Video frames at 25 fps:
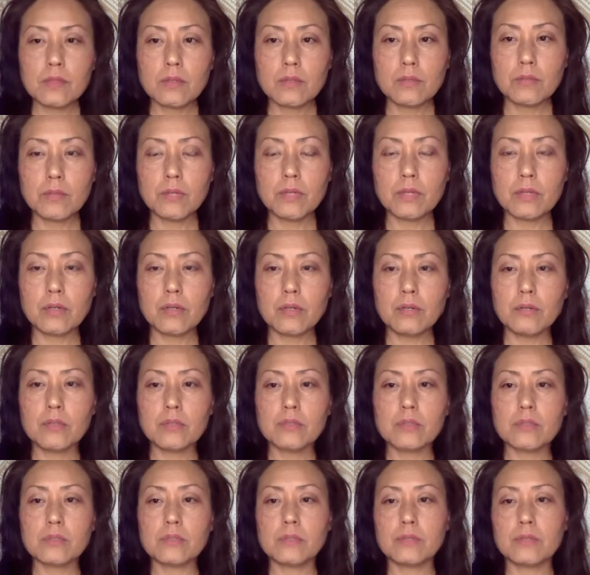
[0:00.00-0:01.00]
But
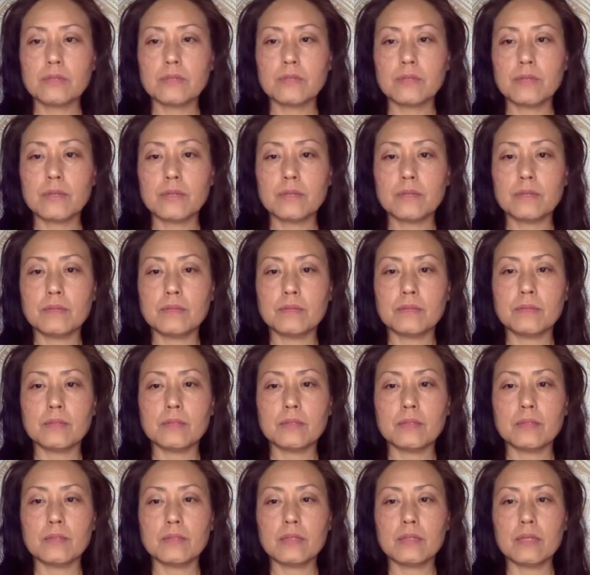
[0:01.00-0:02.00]
always do it from
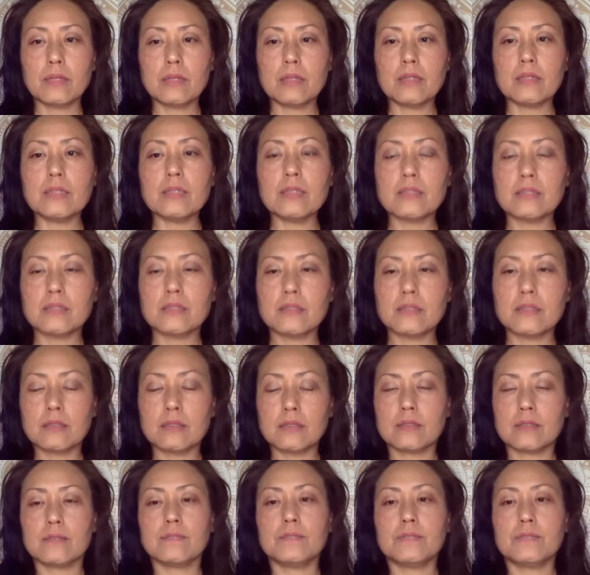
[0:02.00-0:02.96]
at least this